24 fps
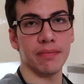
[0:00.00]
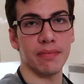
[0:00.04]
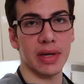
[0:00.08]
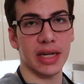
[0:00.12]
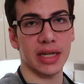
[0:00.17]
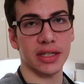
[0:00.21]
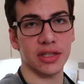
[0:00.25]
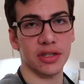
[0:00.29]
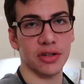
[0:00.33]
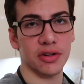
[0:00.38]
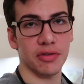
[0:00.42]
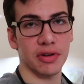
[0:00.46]

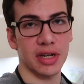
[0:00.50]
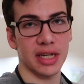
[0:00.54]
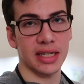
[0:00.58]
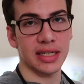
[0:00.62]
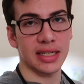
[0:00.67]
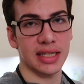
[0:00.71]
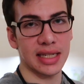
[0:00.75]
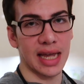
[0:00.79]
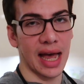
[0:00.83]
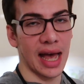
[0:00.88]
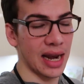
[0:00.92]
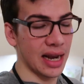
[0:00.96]
mixed green
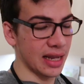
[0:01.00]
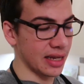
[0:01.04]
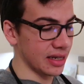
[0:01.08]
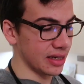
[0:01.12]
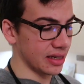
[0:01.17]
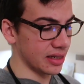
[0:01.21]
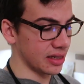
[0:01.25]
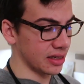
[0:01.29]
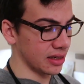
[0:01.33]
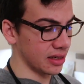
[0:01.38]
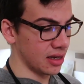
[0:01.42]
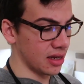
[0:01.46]

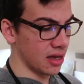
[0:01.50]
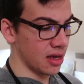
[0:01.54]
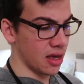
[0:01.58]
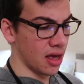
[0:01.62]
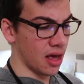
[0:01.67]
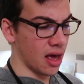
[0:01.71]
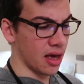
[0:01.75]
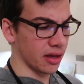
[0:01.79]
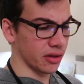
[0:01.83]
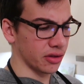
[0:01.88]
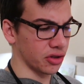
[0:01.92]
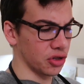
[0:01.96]
salad,
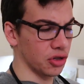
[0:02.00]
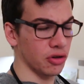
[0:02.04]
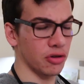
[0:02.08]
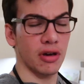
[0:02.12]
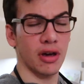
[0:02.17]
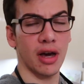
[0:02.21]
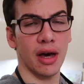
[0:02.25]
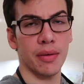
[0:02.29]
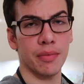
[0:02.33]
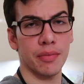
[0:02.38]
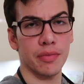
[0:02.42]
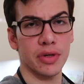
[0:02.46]

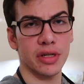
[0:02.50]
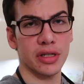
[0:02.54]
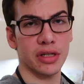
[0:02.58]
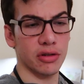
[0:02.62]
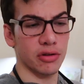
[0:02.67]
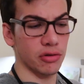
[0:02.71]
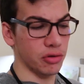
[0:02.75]
cucumbers,